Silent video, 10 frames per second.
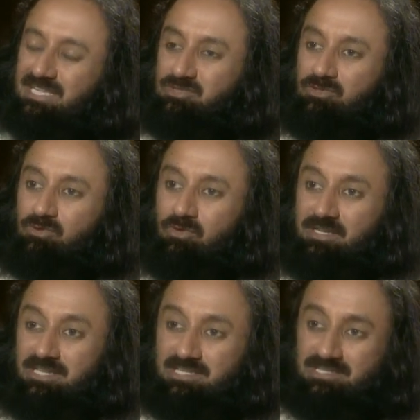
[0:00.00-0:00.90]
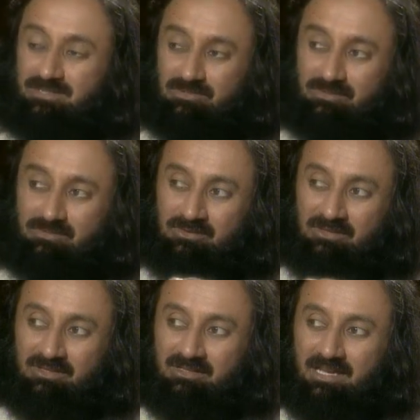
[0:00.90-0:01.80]
So you don't need to,
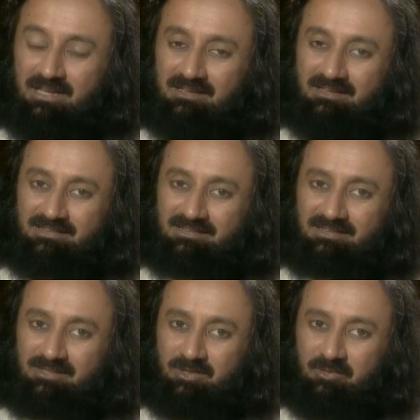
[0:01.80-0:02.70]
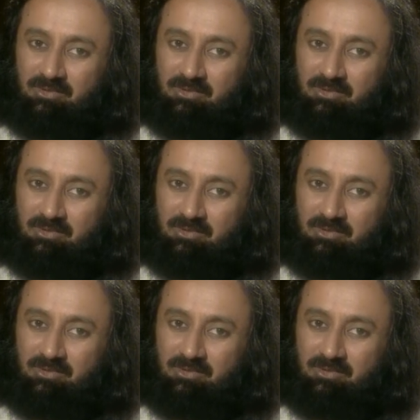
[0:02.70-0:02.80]
you know,